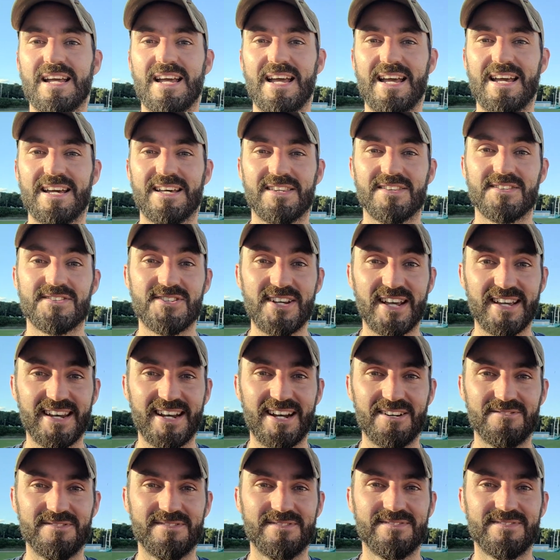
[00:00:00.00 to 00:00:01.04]
and check it
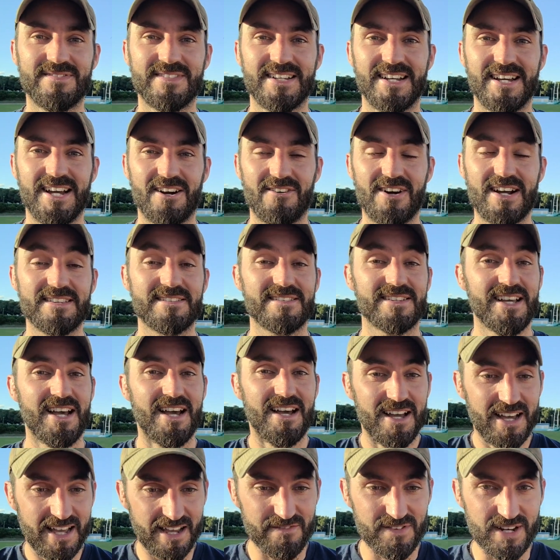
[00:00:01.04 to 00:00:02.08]
out. Right.
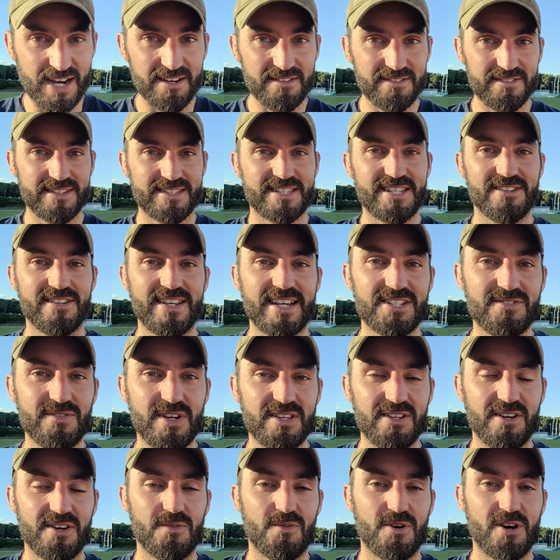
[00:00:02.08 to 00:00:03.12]
If not, see you next week
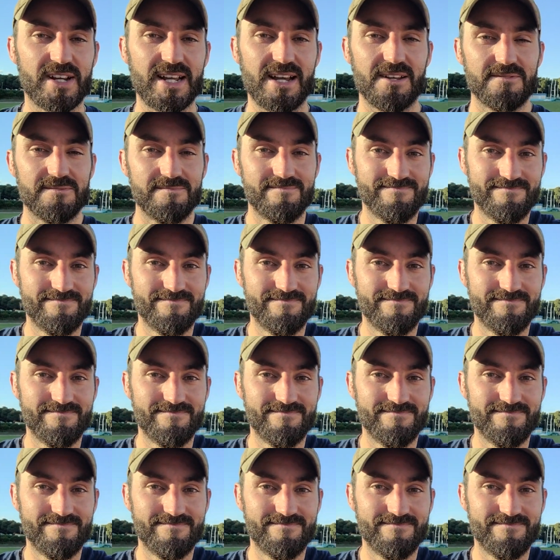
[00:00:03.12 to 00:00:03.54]
on the workout.